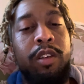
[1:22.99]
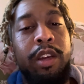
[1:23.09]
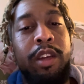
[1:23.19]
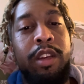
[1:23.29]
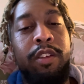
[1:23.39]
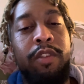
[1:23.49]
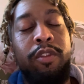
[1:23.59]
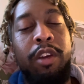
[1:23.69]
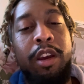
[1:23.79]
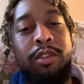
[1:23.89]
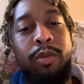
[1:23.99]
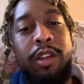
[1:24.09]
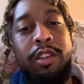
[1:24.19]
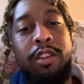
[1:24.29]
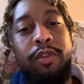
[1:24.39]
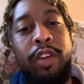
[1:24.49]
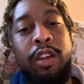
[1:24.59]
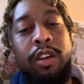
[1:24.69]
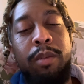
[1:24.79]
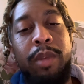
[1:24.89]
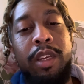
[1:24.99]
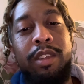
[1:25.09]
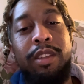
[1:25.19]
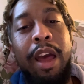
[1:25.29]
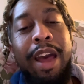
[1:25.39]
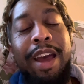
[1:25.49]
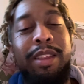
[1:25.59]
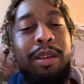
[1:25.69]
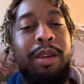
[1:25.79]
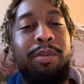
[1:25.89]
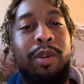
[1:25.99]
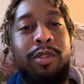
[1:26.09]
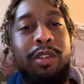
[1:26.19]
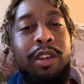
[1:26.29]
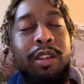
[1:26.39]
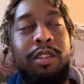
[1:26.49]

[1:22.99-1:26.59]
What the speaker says: And if you guys are watching this video, that means I had to post this on.